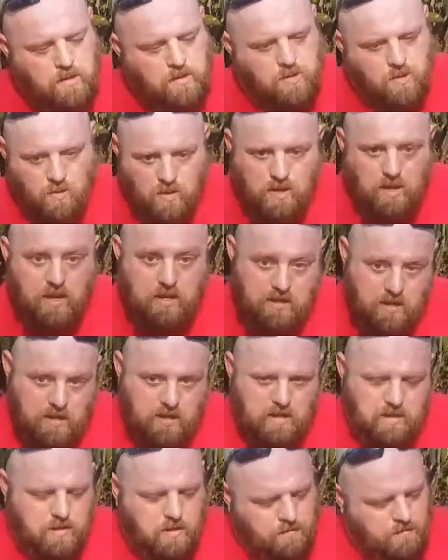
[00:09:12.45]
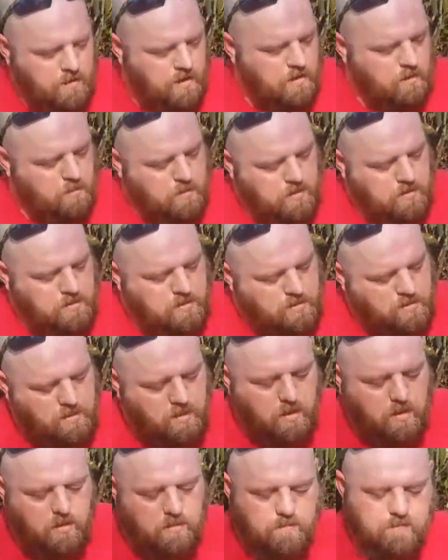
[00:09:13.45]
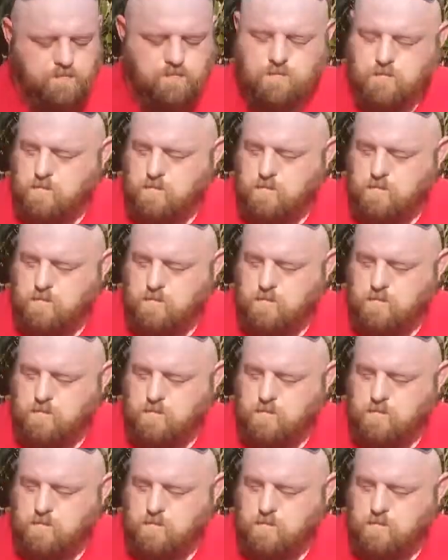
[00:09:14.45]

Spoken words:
So what I did is I found a piece of cedar.